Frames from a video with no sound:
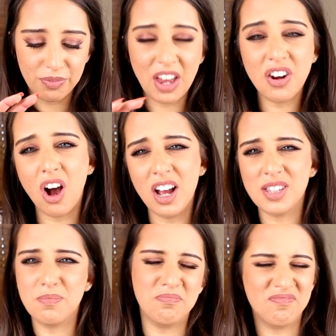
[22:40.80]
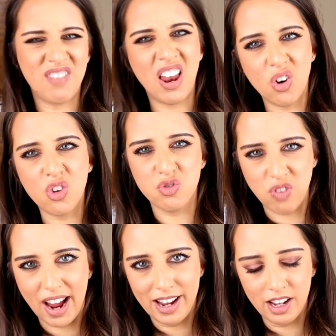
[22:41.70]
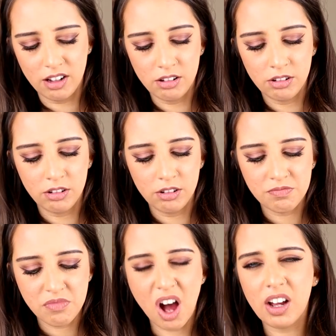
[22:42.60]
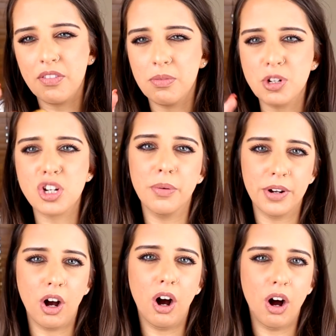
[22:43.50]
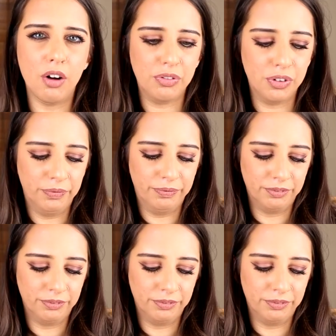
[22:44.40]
they're nice, they're not great. I'll give them a 2.5.